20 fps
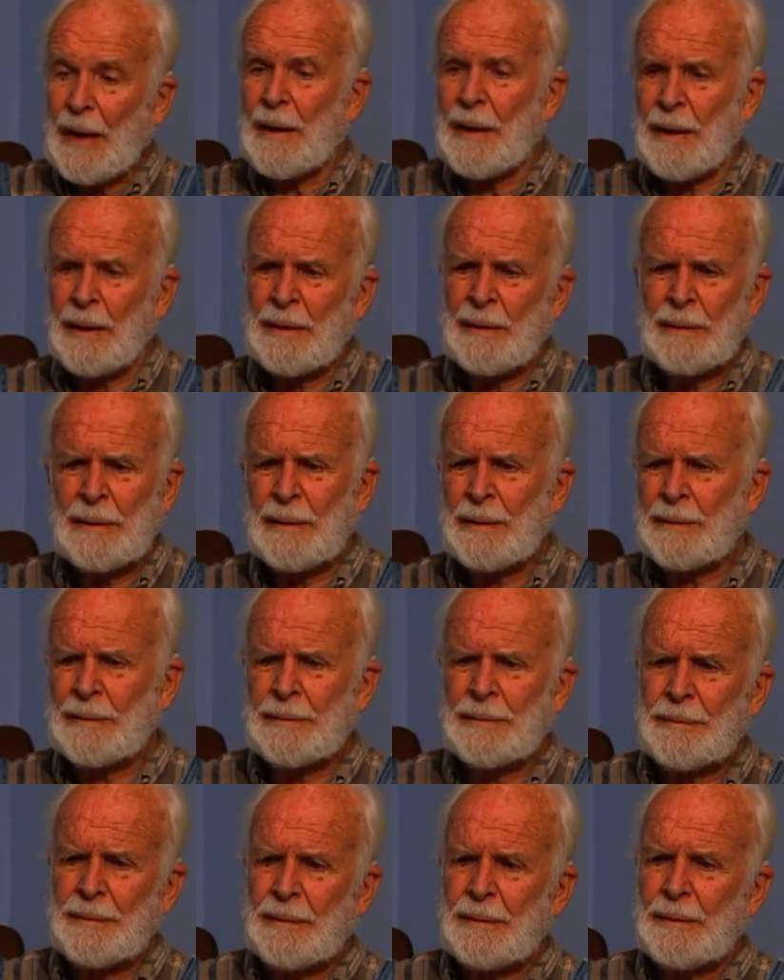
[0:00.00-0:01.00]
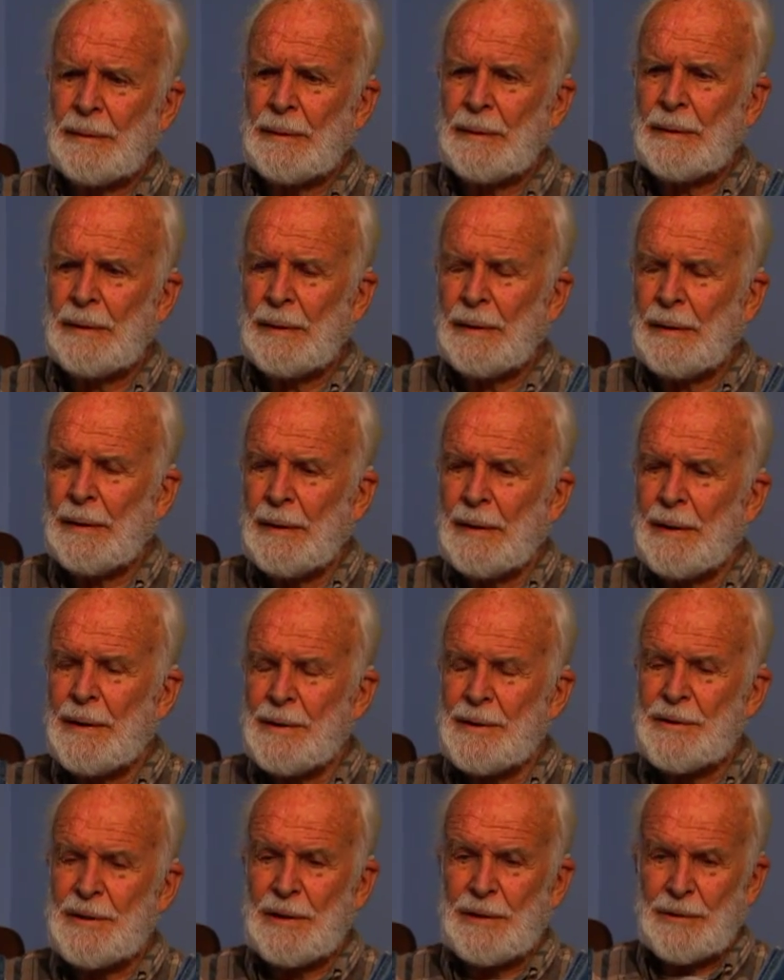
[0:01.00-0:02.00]
And
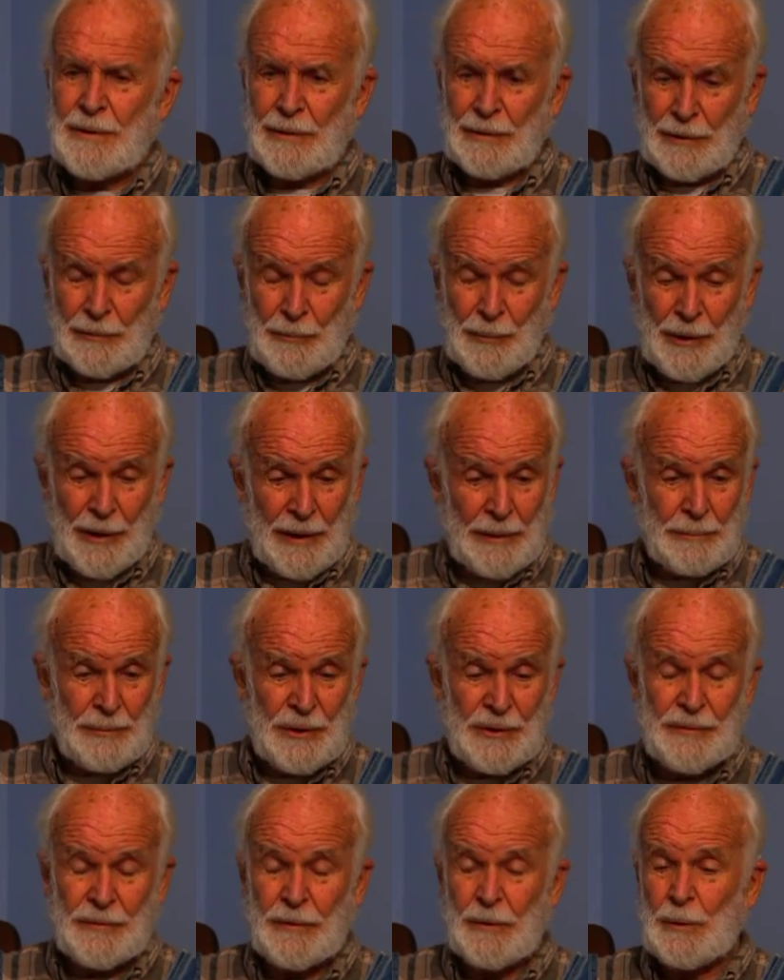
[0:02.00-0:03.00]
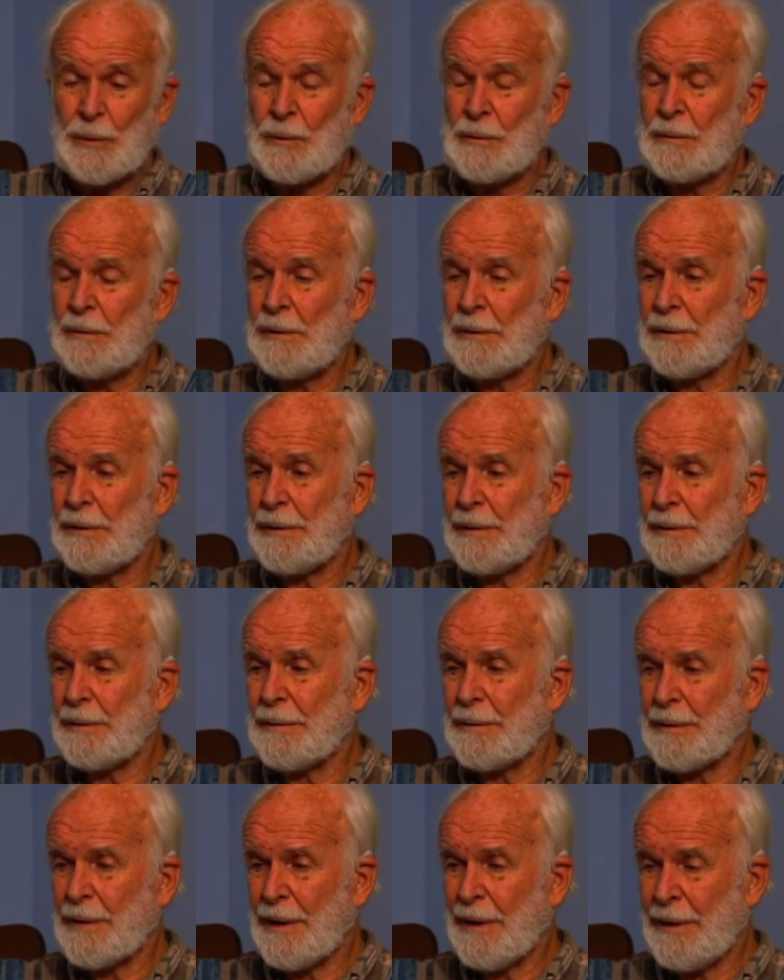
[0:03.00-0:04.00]
she told him where there was food
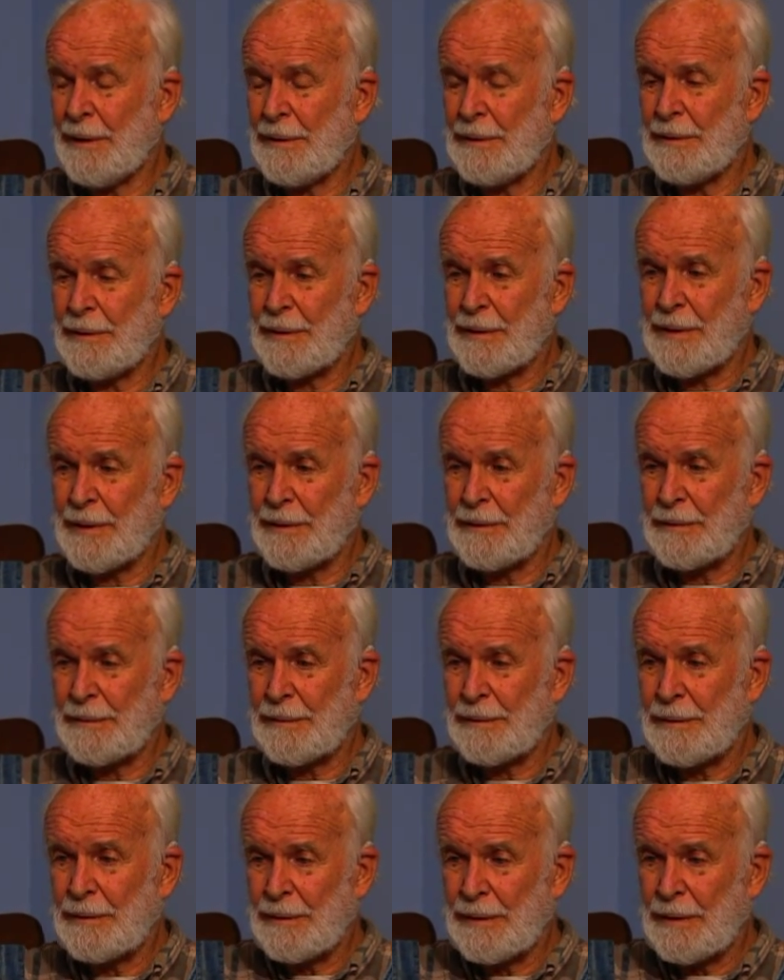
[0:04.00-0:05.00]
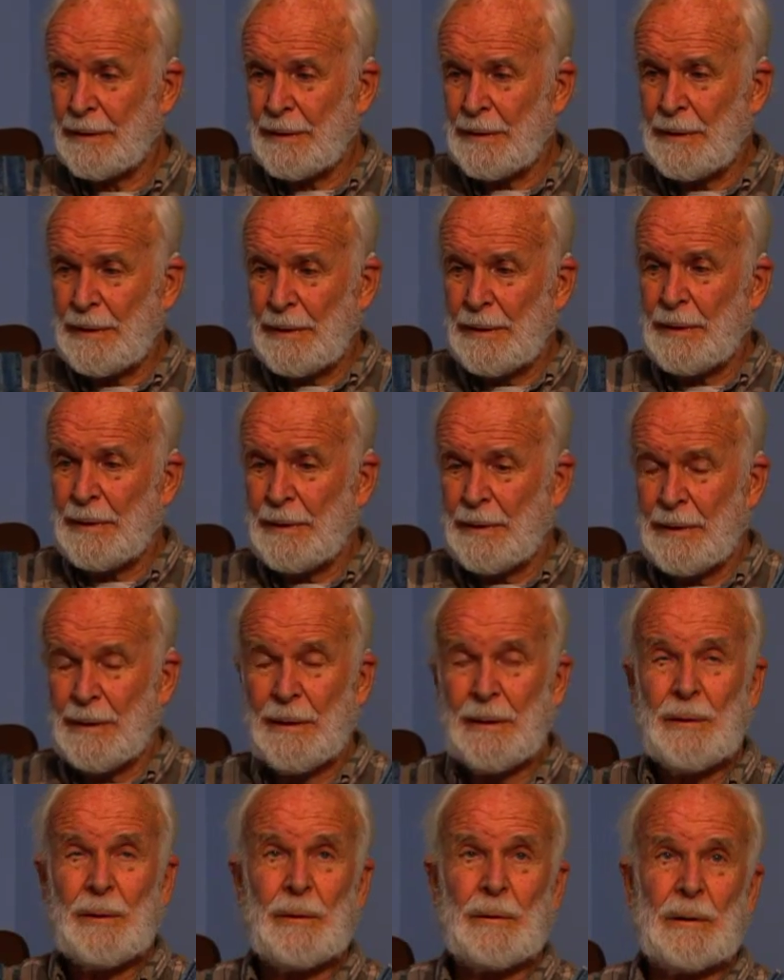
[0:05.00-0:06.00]
and to get a
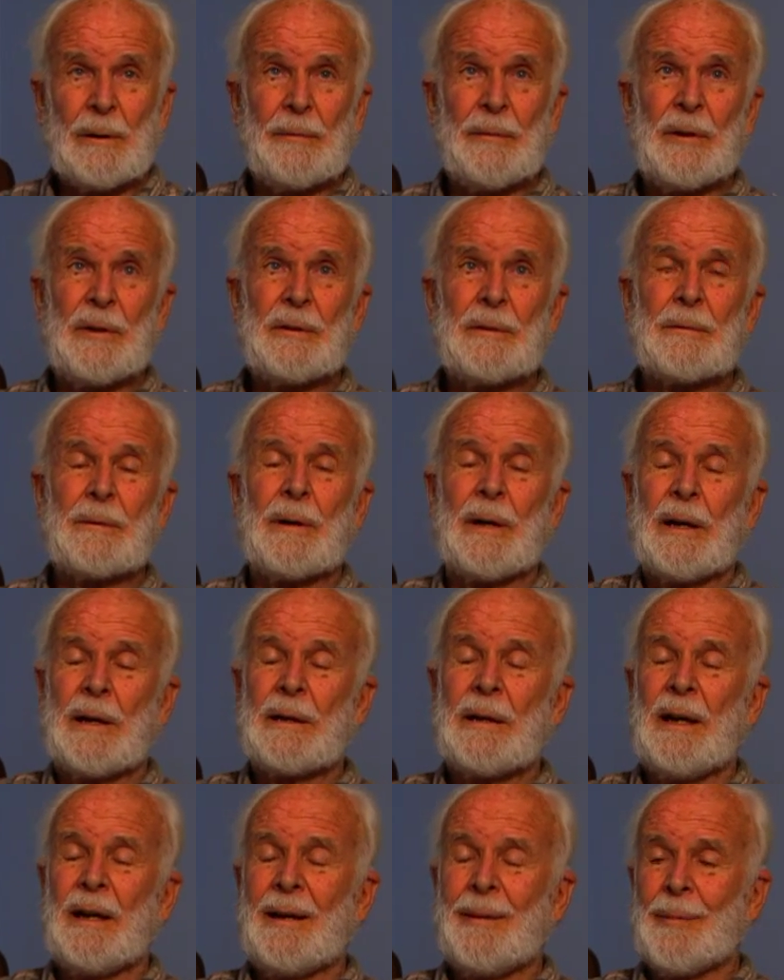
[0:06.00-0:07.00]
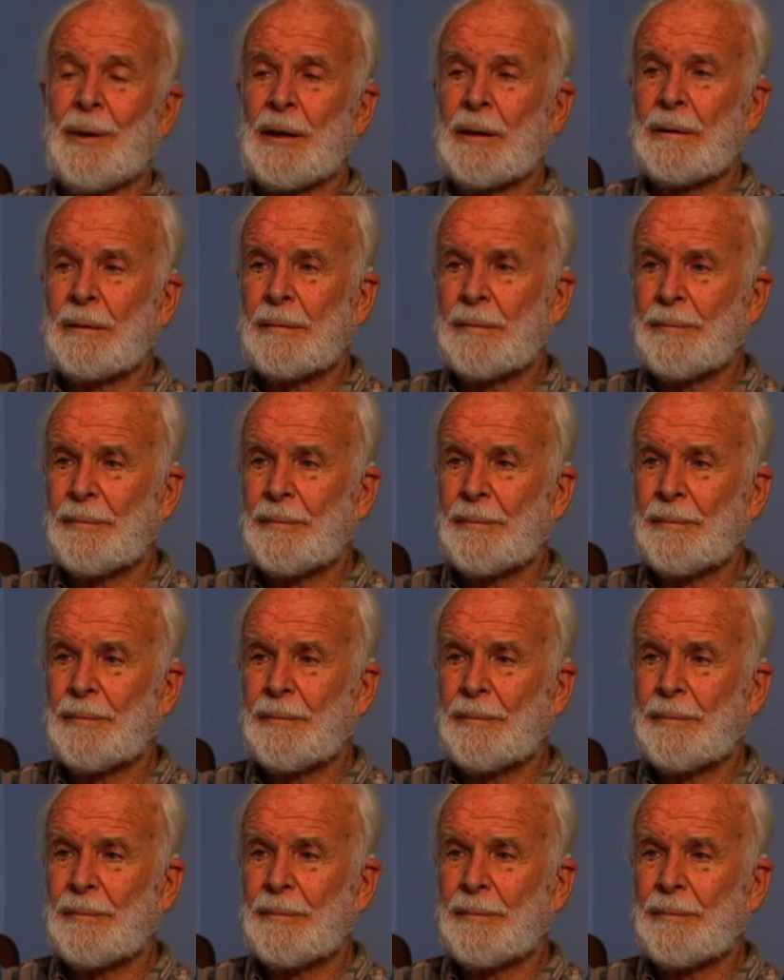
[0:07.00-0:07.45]
hold of his crack habit.